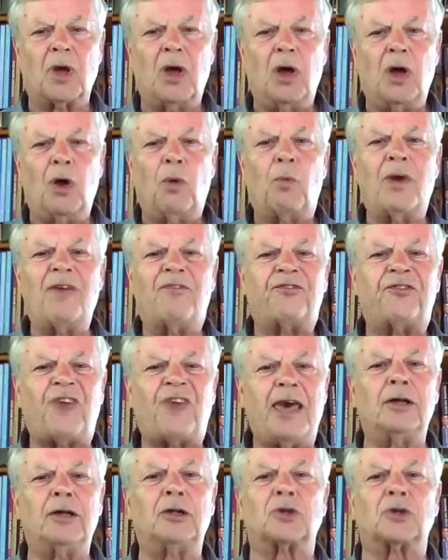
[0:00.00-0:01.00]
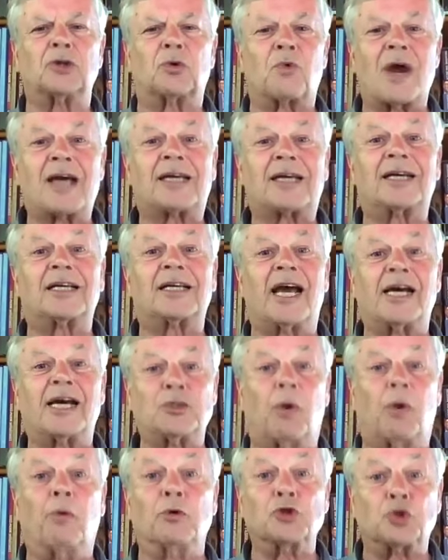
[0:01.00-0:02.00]
we failed to
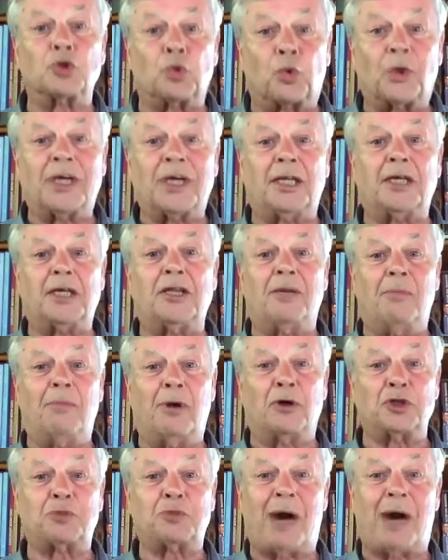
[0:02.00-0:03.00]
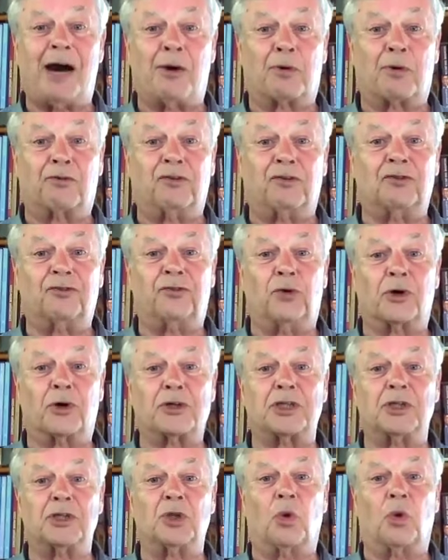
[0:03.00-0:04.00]
recognize what was really the most powerful
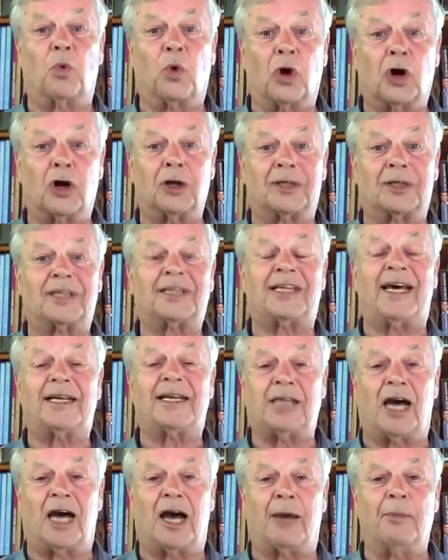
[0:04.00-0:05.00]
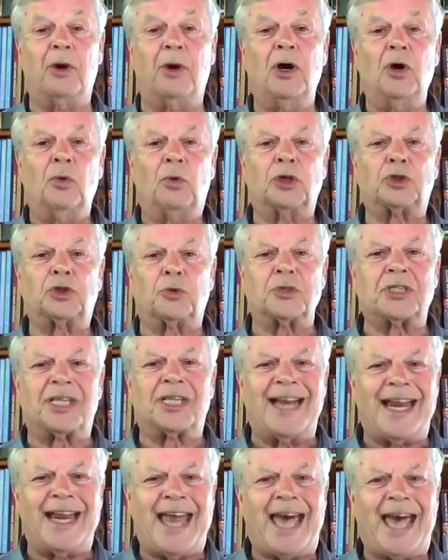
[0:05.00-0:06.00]
force in the world at that time, which was the
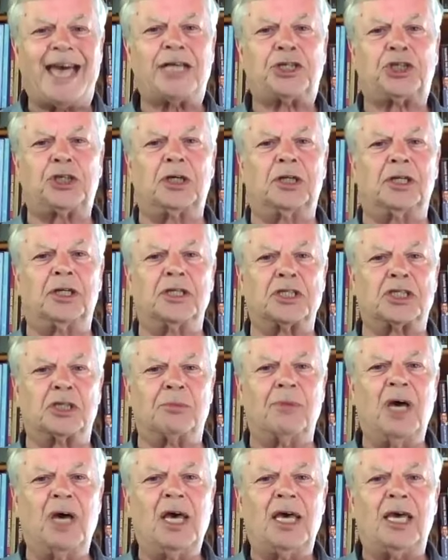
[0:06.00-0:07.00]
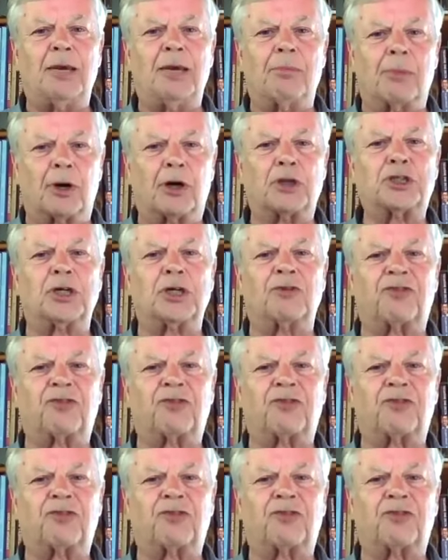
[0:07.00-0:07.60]
nationalism emerging